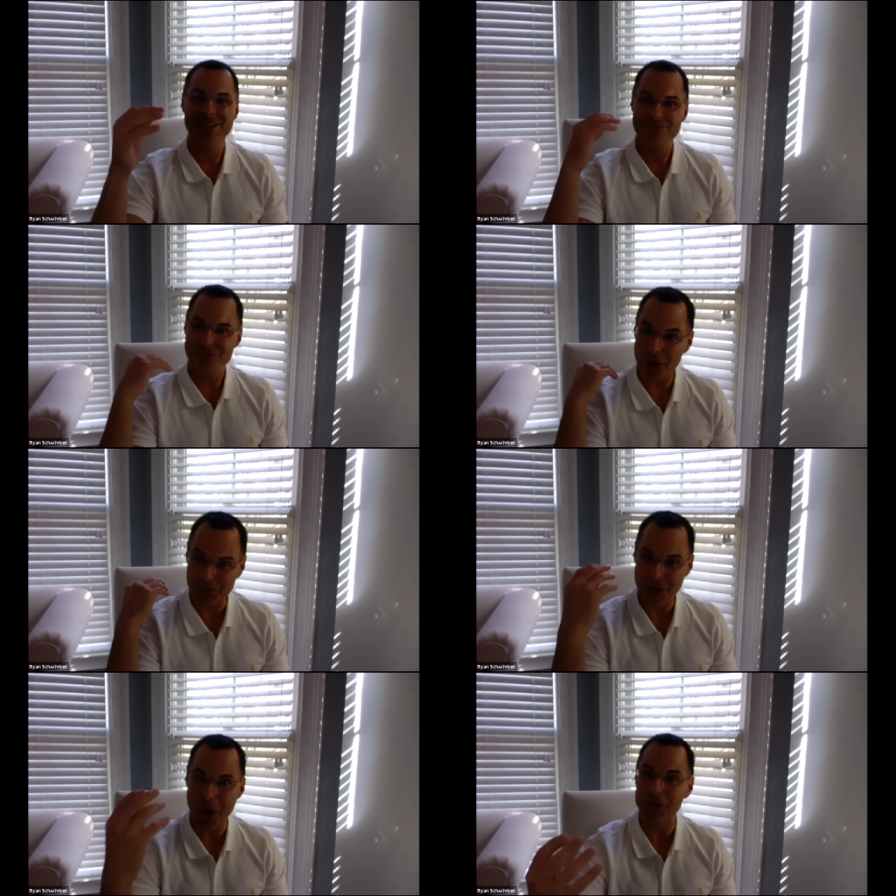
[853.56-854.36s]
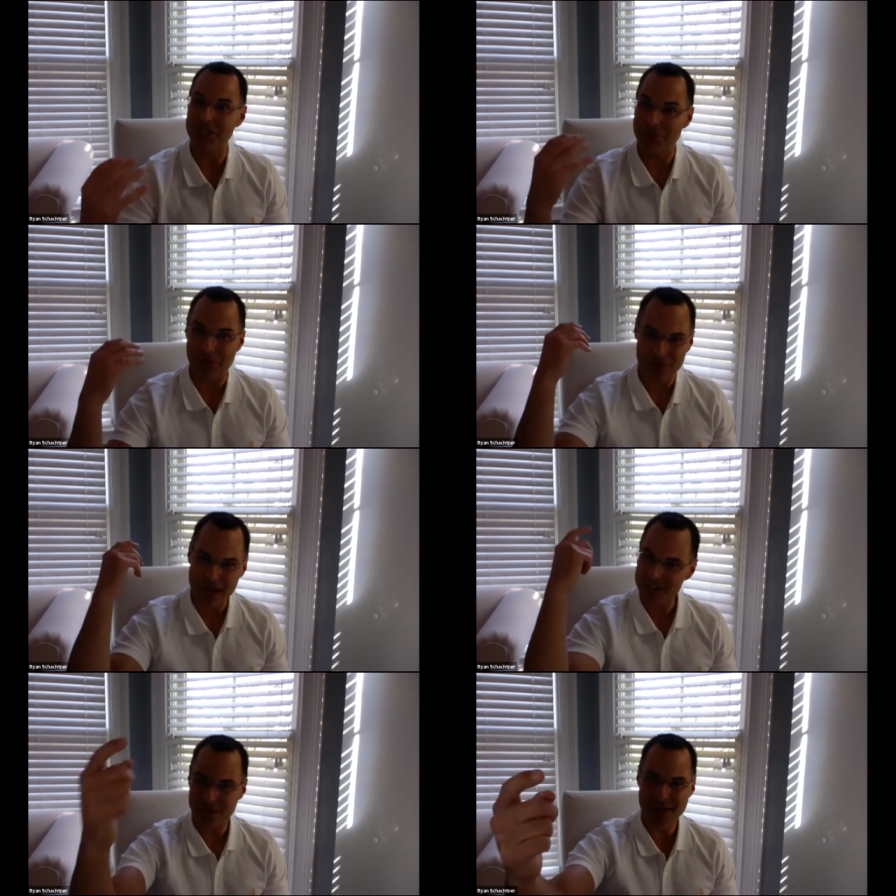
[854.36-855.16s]
was haunting me with. I
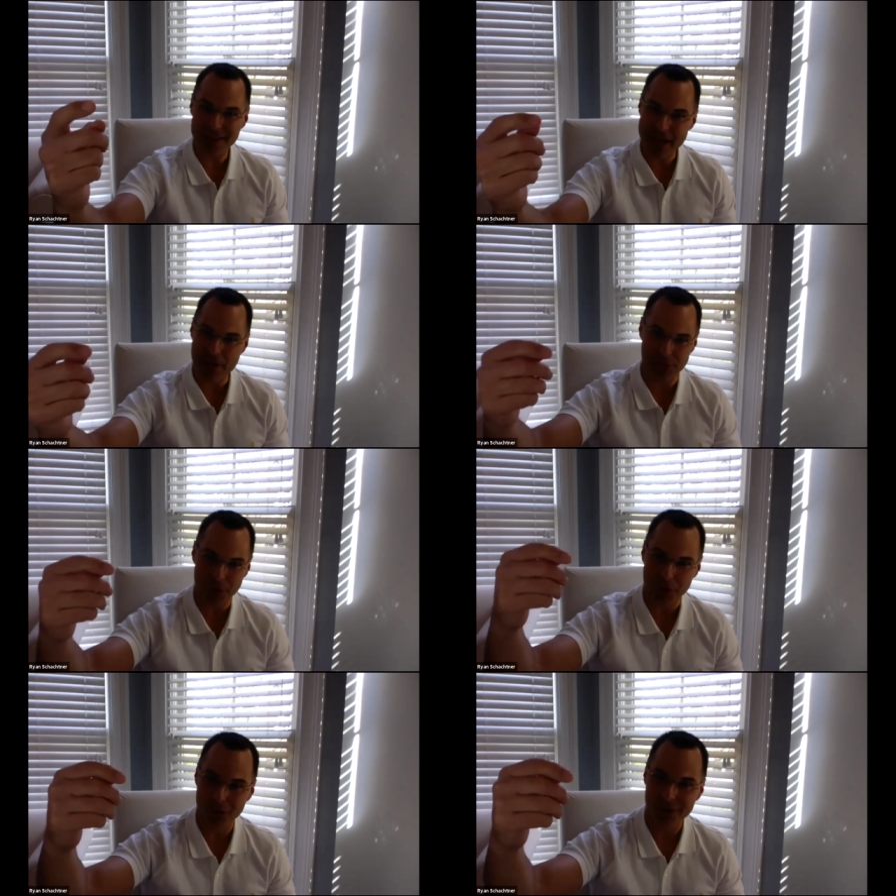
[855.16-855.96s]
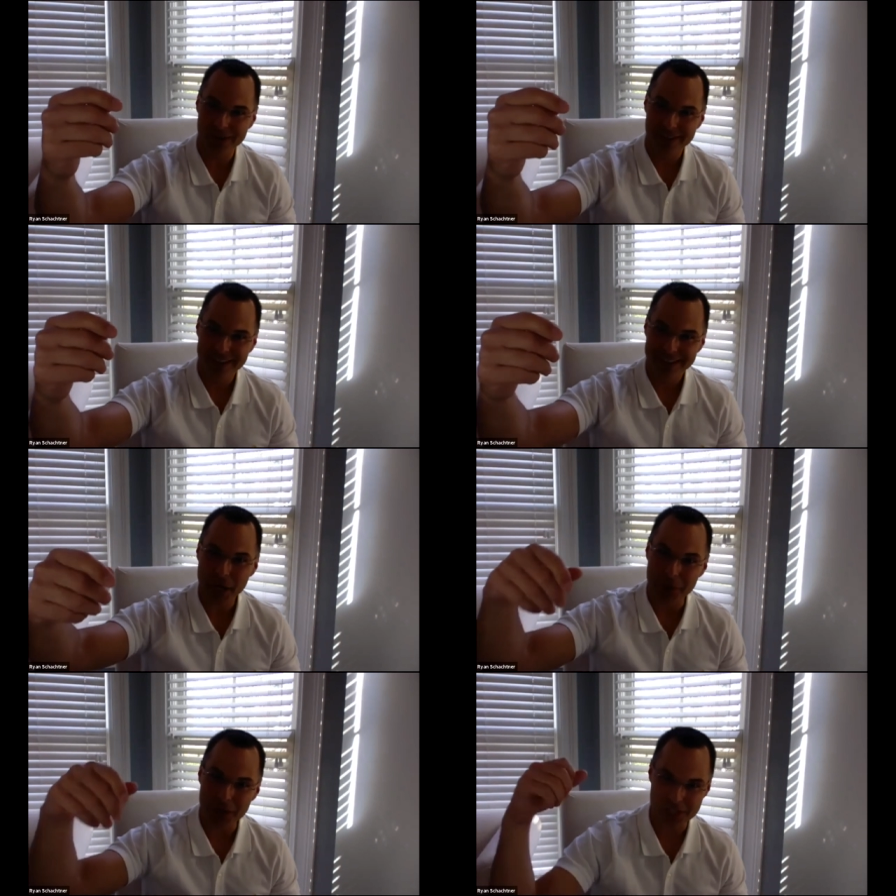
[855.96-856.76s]
could have made that throw
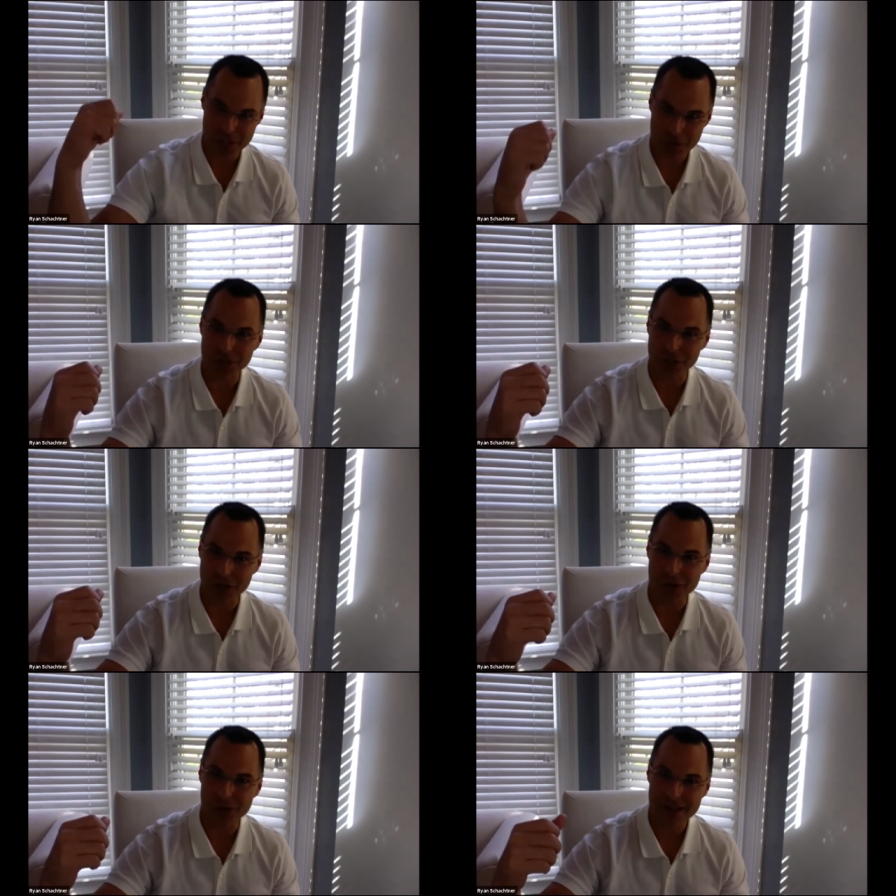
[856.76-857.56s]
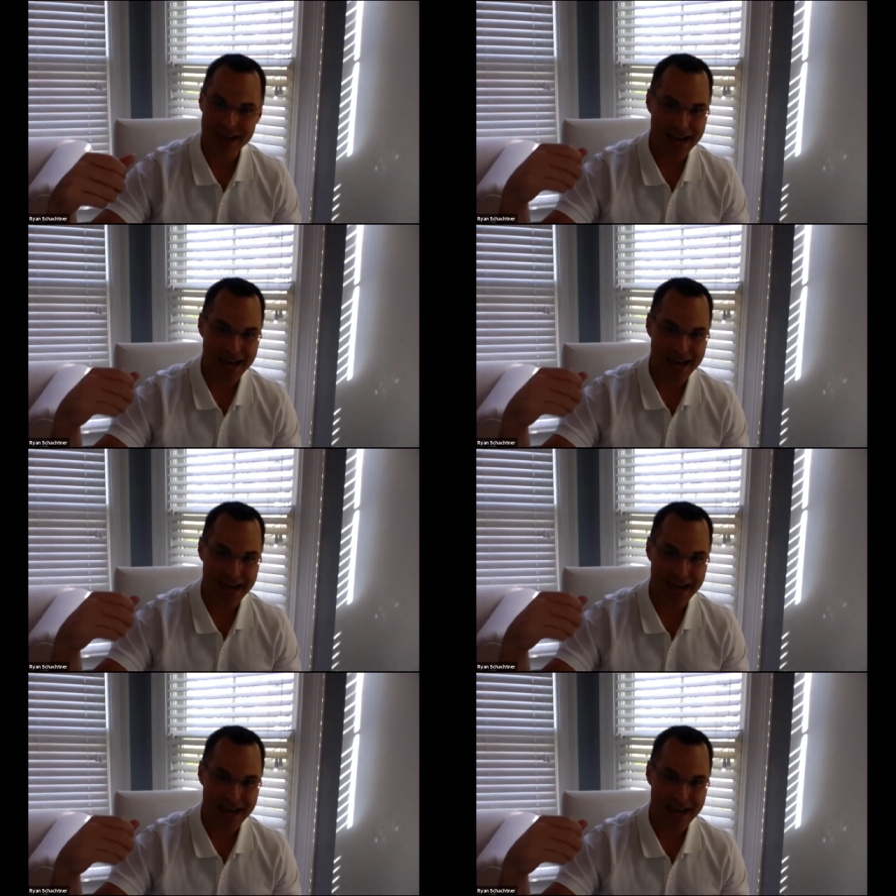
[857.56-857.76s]
a year ago.